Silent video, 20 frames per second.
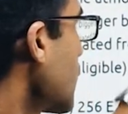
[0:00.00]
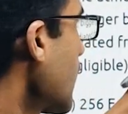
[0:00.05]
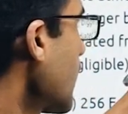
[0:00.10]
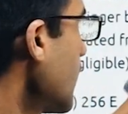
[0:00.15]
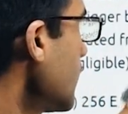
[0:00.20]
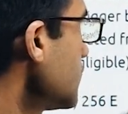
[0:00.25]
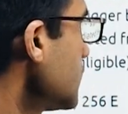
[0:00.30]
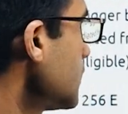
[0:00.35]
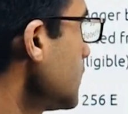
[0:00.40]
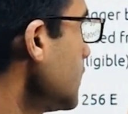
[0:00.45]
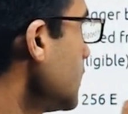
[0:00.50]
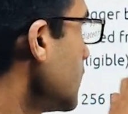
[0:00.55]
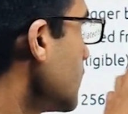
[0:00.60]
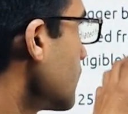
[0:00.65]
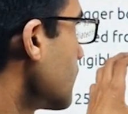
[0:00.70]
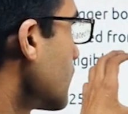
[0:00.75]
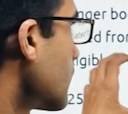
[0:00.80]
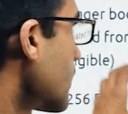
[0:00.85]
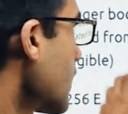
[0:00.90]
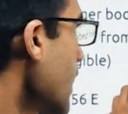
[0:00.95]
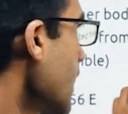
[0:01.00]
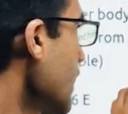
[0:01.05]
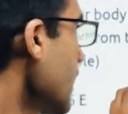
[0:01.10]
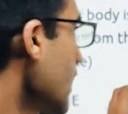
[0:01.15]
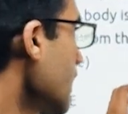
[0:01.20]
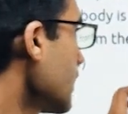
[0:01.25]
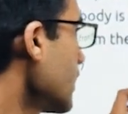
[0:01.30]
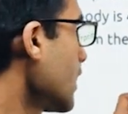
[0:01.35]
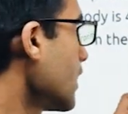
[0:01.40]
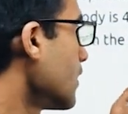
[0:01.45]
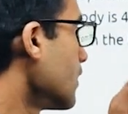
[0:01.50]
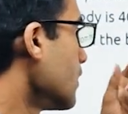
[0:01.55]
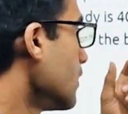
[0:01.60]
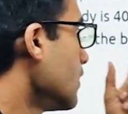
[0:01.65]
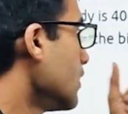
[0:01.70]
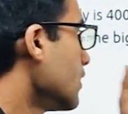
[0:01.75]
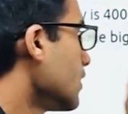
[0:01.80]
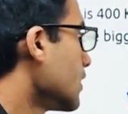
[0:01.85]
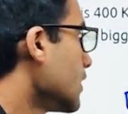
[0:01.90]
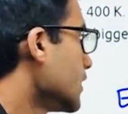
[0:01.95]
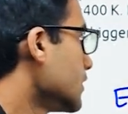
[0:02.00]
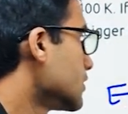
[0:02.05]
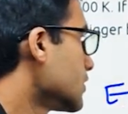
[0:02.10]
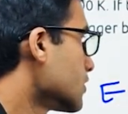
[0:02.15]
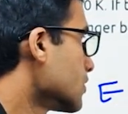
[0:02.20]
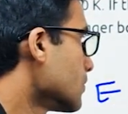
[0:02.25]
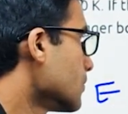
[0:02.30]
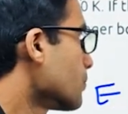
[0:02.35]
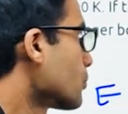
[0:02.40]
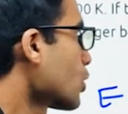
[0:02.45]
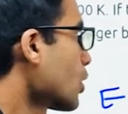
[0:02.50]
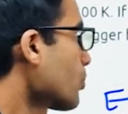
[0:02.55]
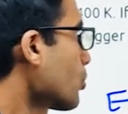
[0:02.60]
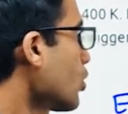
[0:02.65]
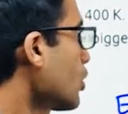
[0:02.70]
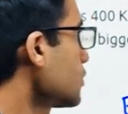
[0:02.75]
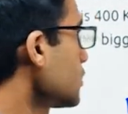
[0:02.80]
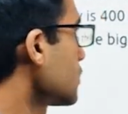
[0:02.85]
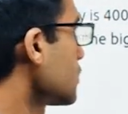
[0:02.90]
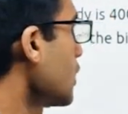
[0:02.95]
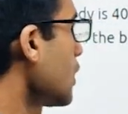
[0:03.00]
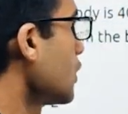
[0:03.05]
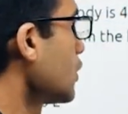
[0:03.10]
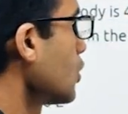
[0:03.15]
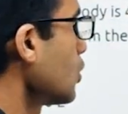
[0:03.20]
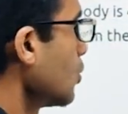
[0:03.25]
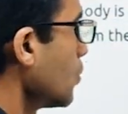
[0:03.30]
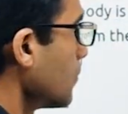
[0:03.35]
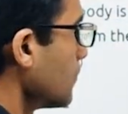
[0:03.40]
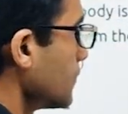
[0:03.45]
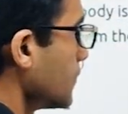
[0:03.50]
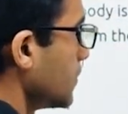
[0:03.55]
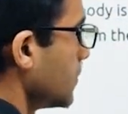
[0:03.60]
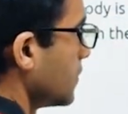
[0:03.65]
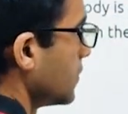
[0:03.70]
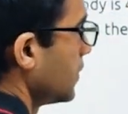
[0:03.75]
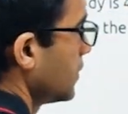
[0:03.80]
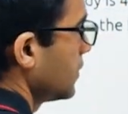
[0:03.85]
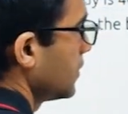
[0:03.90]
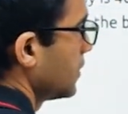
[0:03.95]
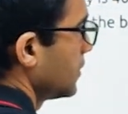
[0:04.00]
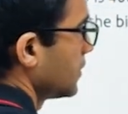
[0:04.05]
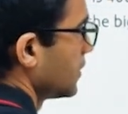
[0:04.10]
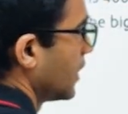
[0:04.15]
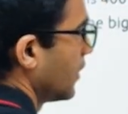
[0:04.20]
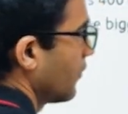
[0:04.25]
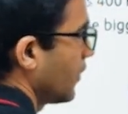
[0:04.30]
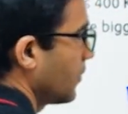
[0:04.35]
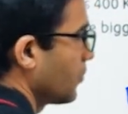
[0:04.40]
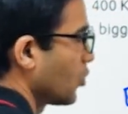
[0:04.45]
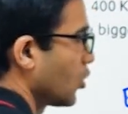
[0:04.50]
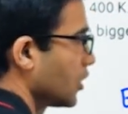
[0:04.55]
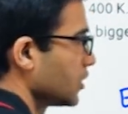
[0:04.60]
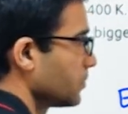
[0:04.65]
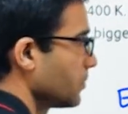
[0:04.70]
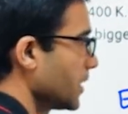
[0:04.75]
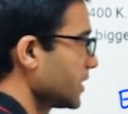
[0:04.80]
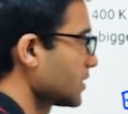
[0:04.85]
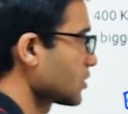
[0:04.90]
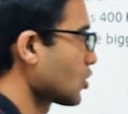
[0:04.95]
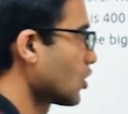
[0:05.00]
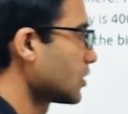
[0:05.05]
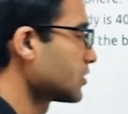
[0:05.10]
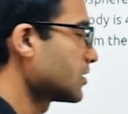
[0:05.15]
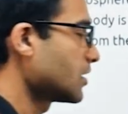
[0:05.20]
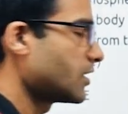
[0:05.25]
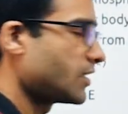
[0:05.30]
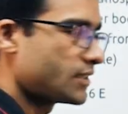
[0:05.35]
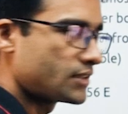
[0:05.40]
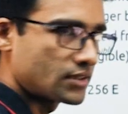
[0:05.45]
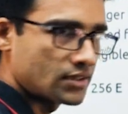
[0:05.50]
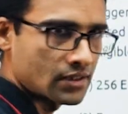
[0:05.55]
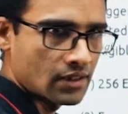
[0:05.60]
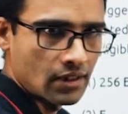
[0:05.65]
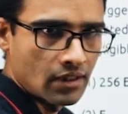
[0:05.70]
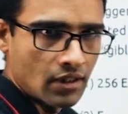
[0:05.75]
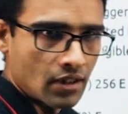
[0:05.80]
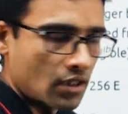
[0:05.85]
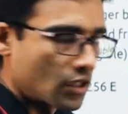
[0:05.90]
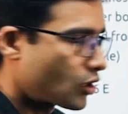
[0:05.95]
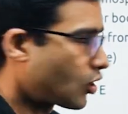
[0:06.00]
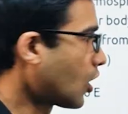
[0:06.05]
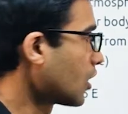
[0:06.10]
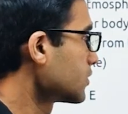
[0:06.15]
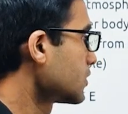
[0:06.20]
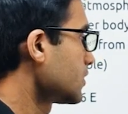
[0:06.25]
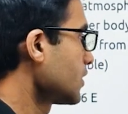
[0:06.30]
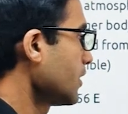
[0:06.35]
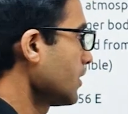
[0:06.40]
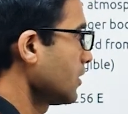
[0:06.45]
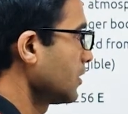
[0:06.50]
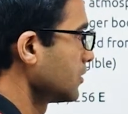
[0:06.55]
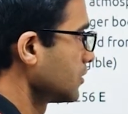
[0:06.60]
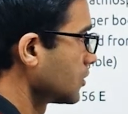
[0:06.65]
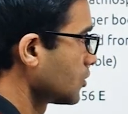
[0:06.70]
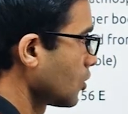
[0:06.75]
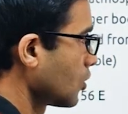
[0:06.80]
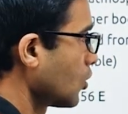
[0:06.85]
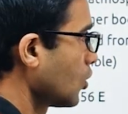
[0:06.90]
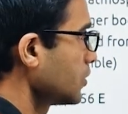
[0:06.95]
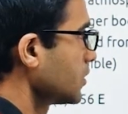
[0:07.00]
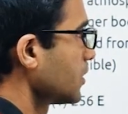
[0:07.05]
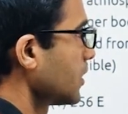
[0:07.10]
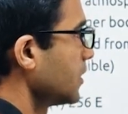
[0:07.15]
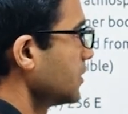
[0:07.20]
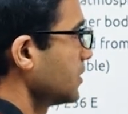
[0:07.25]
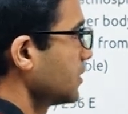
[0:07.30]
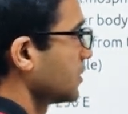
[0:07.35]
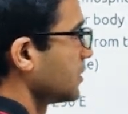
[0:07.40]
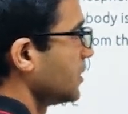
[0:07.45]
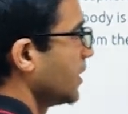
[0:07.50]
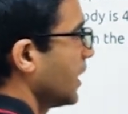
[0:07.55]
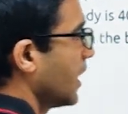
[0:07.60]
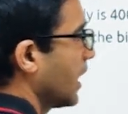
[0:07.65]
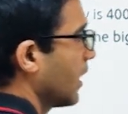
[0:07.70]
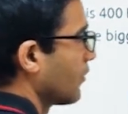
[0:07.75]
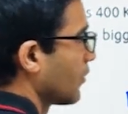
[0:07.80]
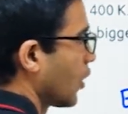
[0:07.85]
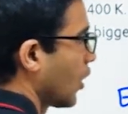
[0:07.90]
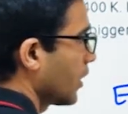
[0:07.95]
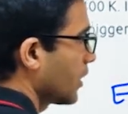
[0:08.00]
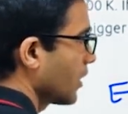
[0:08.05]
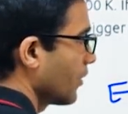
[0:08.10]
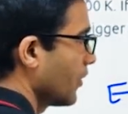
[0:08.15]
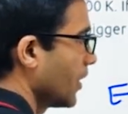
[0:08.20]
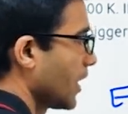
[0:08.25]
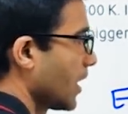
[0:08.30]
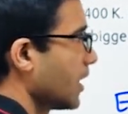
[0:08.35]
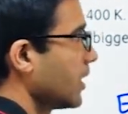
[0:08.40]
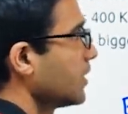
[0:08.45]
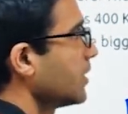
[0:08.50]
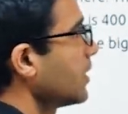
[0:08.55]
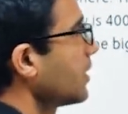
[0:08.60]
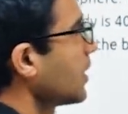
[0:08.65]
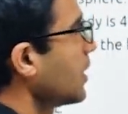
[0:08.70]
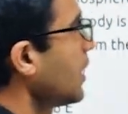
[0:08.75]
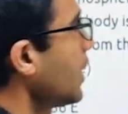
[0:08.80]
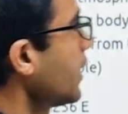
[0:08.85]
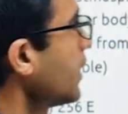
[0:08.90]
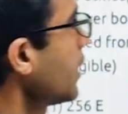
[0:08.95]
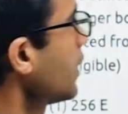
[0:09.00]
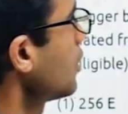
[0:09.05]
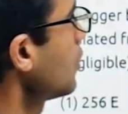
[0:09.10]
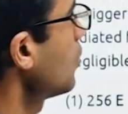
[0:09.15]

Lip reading: energy radiated is proportional to, this is Stephens-Boltzmann's constant is constant, so no change. They have not given anything related